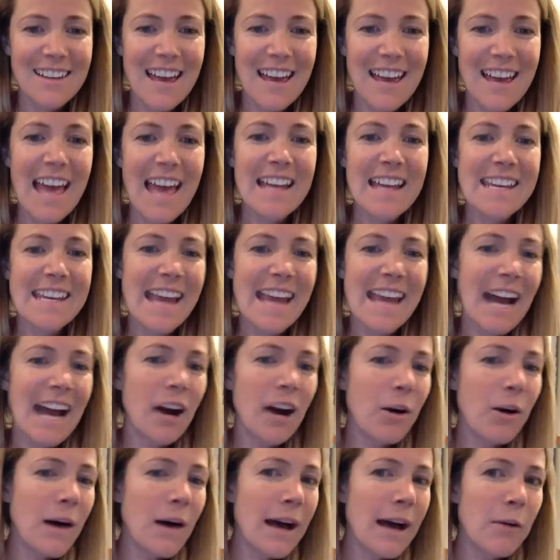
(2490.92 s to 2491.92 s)
and
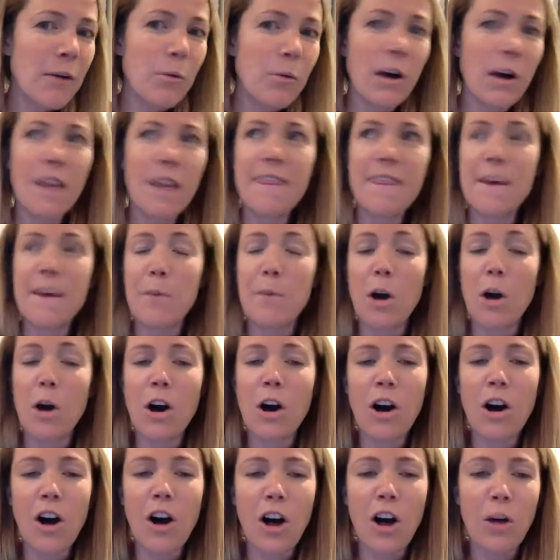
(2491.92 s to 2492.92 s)
now i want them
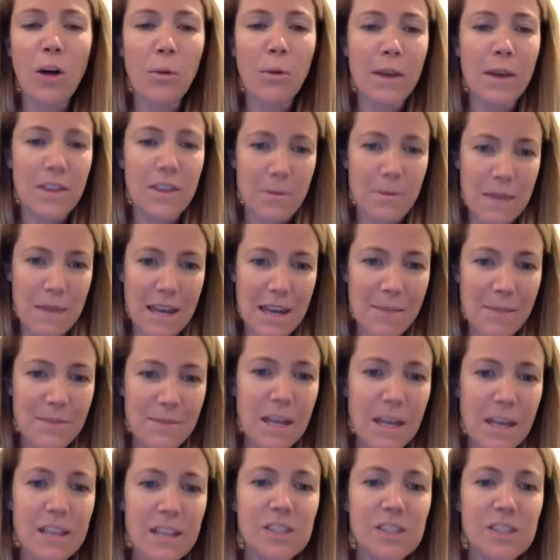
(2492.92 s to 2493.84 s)
all with me